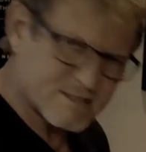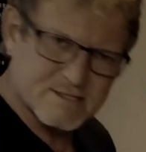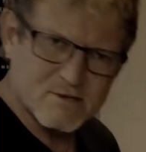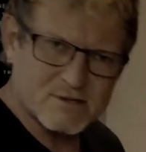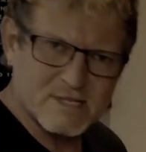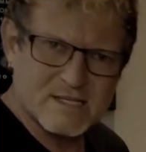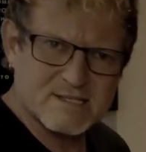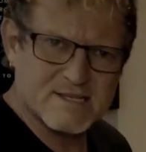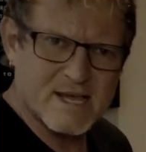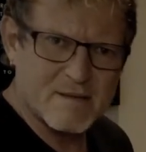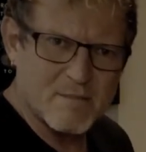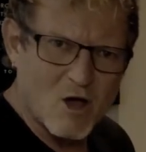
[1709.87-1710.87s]
it's got that
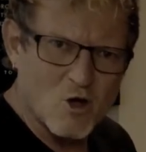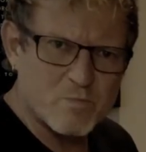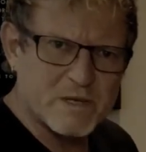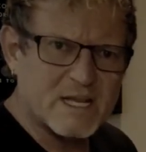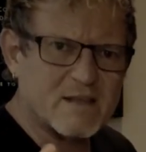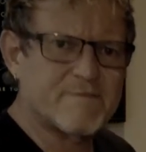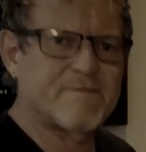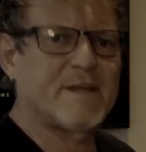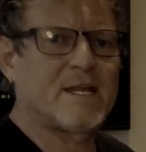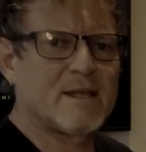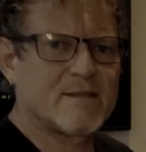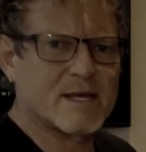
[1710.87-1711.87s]
same opening
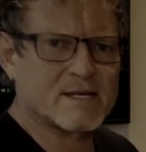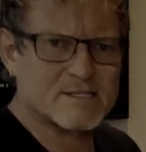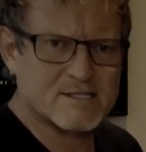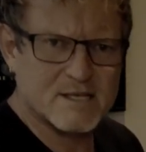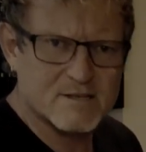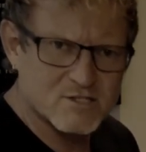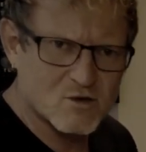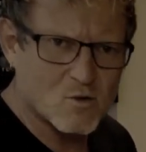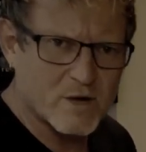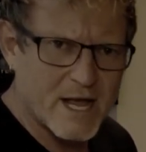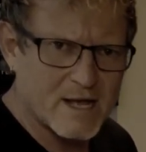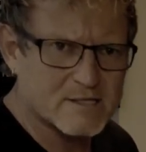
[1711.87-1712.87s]
feeling that a 6th
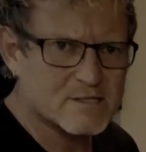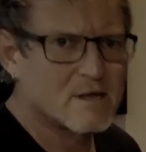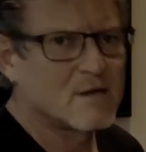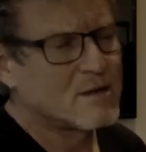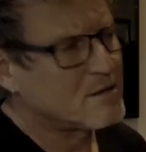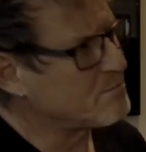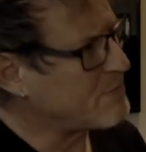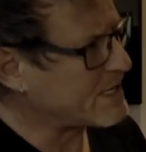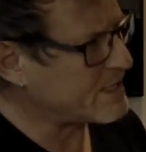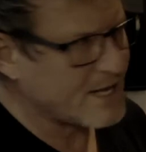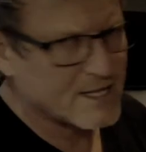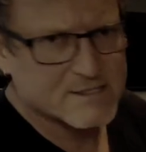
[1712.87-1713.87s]
chord has,
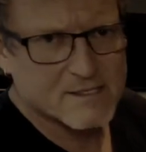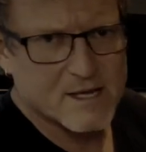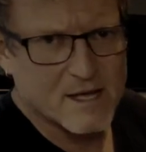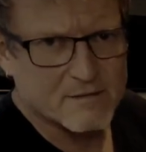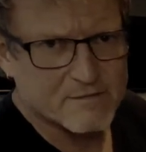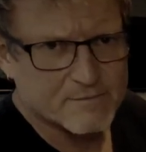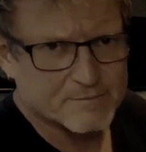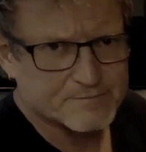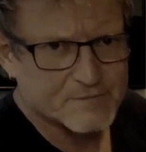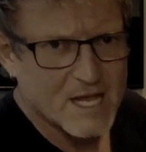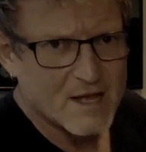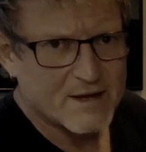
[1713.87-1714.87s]
but it adds the 9th.
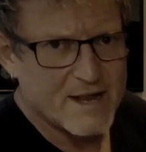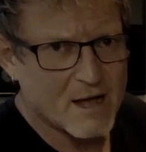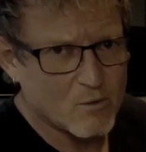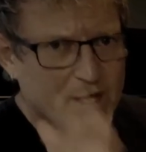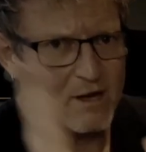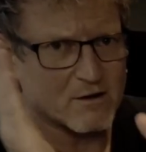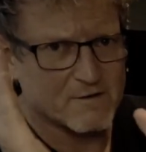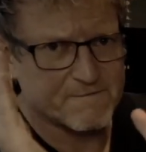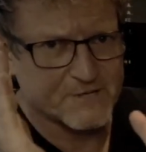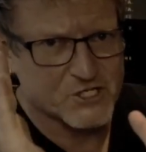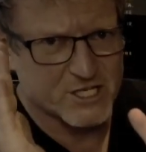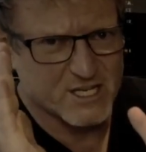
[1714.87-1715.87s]
Now we are
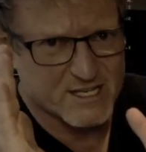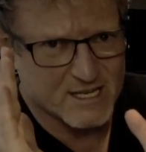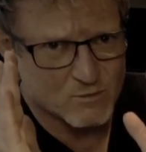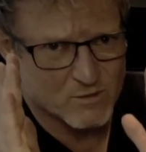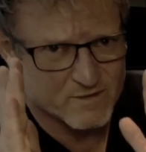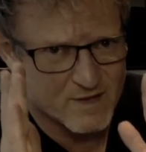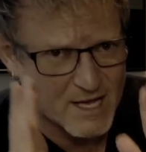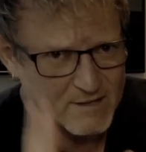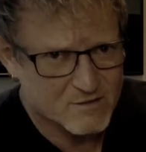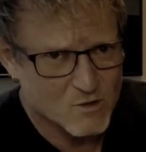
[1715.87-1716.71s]
officially done with 9th